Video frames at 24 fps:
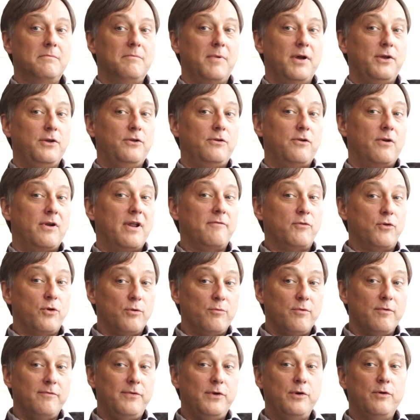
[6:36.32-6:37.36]
but you don't have
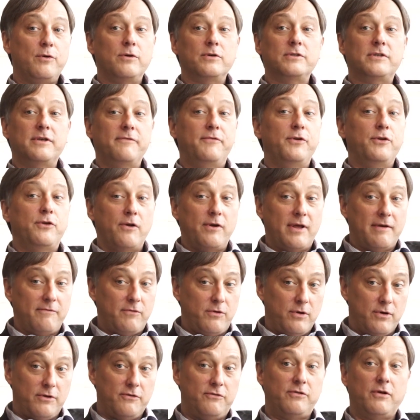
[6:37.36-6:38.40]
good reviewers if you don't
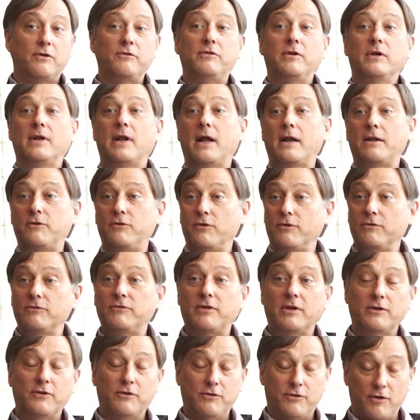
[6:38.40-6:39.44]
have good associate
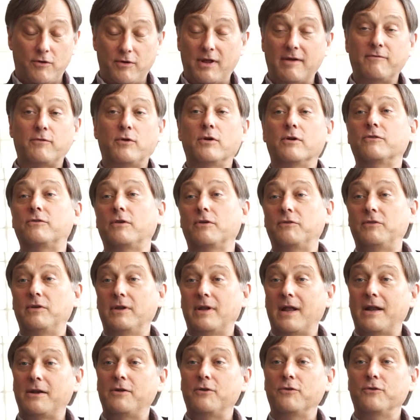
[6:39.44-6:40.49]
editors, and you don't have good
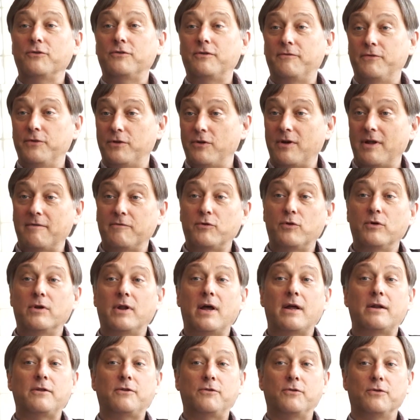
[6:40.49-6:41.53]
associate editors if you don't have good
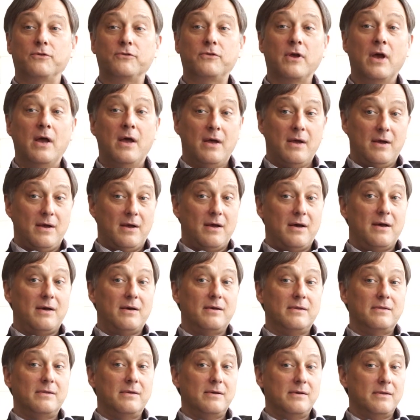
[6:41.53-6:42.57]
editors.
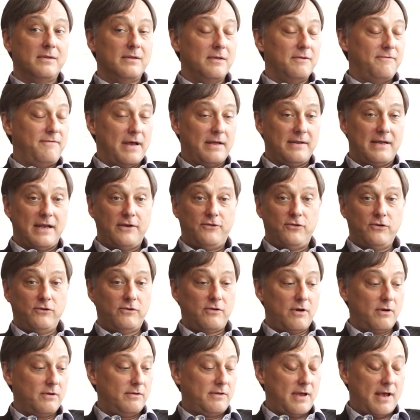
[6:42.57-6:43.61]
Uh, the, the foundations
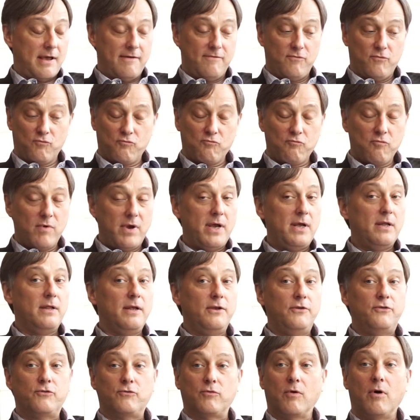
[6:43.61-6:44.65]
are to have
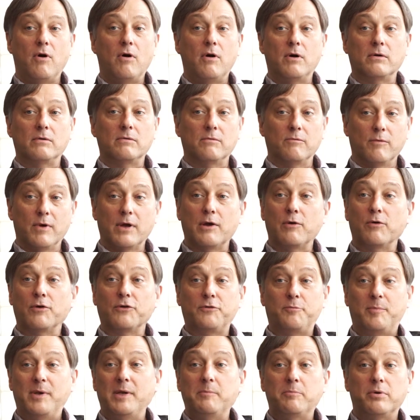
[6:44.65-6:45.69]
really strong,
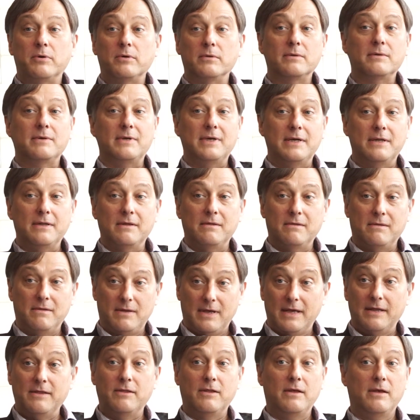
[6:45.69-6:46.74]
rigorous people in,
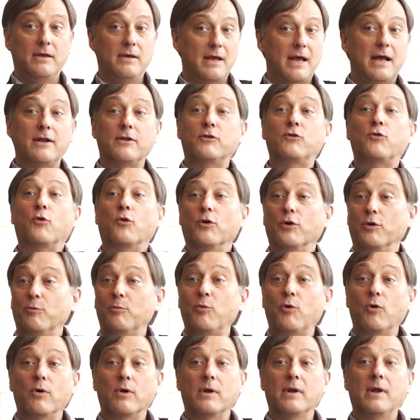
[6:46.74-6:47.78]
in the editorial
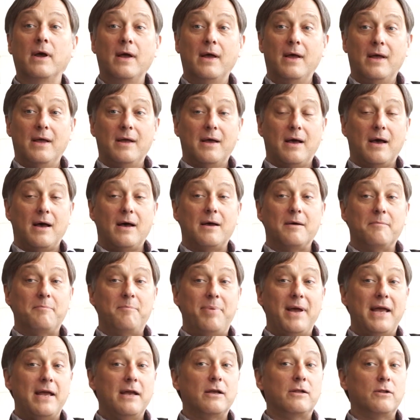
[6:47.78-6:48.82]
board uh,
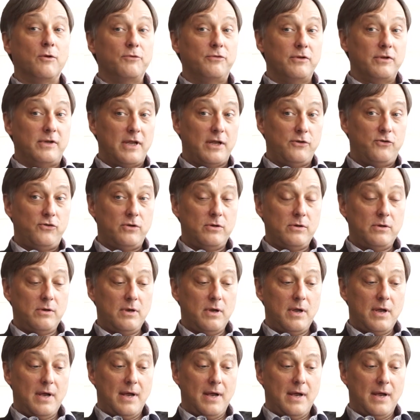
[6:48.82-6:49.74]
paying close attention.